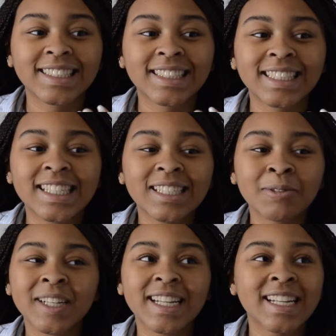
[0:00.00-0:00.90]
she doesn't
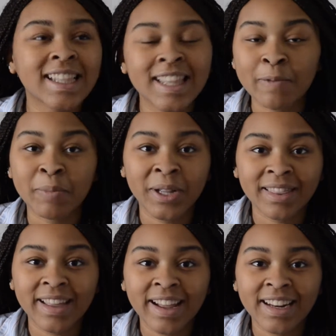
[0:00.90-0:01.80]
want anything but
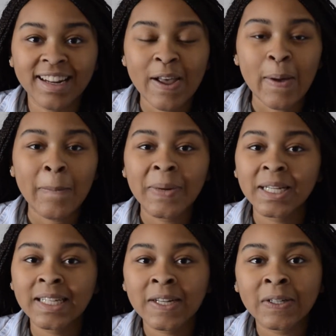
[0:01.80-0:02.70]
that, but
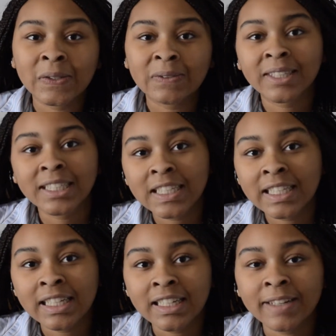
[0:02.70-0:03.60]
what is she
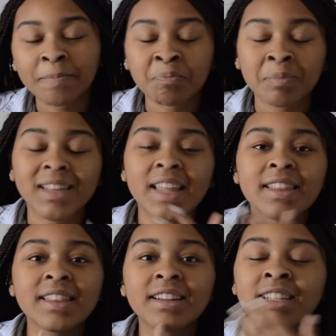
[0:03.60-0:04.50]
gonna do? And
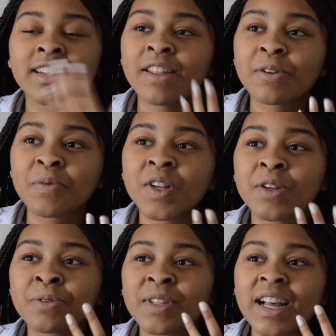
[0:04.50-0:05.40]
then there's another one
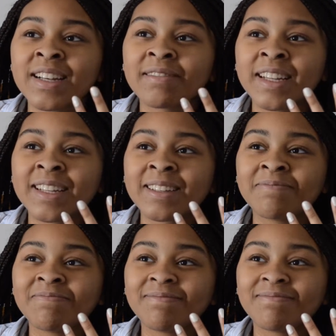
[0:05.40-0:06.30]
who's kind of like
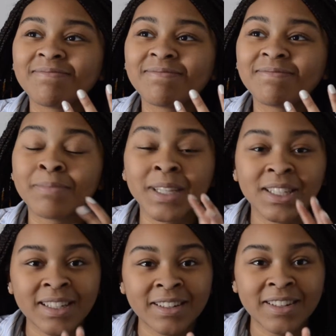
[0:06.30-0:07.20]

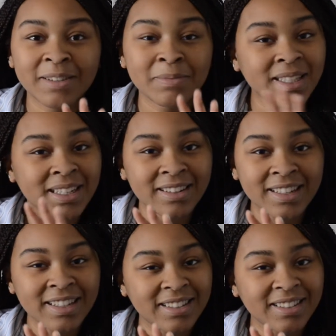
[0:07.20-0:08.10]

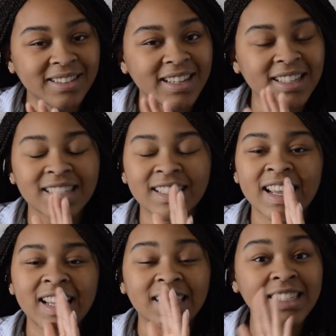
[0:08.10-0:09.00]
mysterious, and
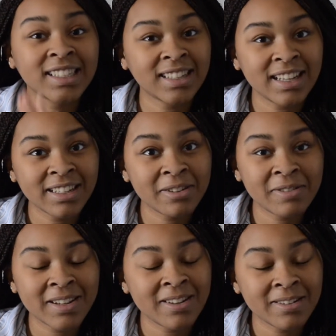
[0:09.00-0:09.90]
she has a lot
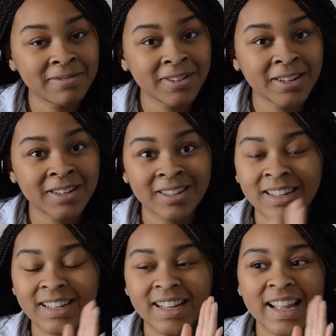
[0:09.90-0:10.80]
going on for
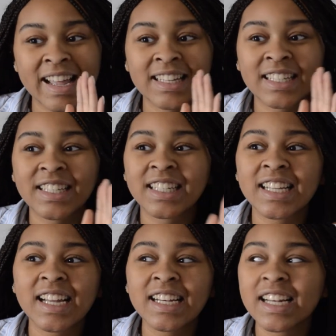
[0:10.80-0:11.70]
her, and she's
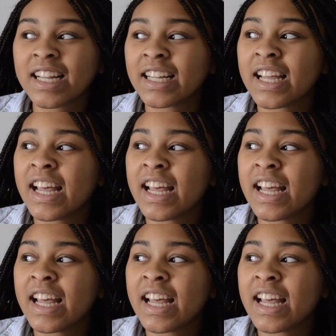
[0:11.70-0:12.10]
kind of not